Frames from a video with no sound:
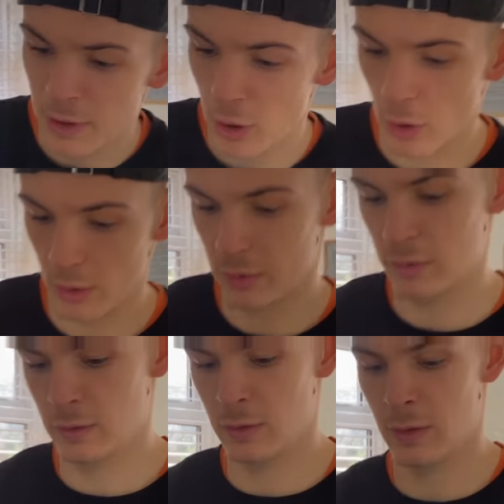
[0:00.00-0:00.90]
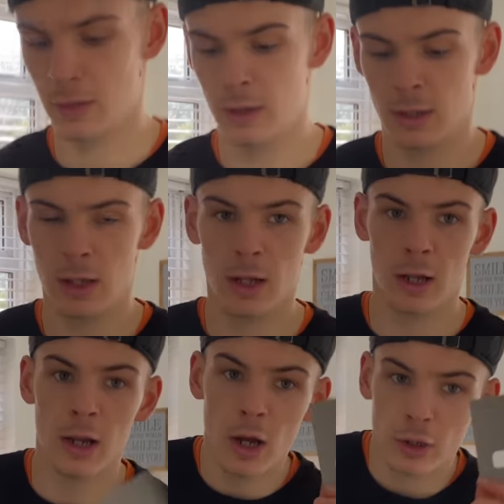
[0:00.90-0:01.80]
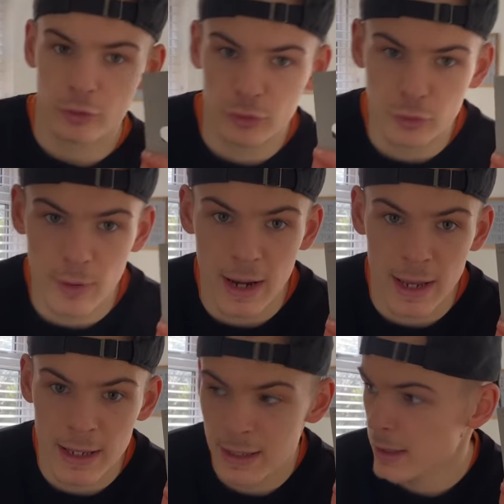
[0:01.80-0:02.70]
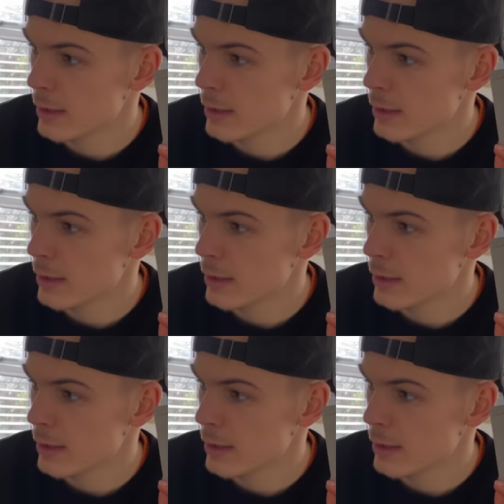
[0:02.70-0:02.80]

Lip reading: got a Luxe Grey,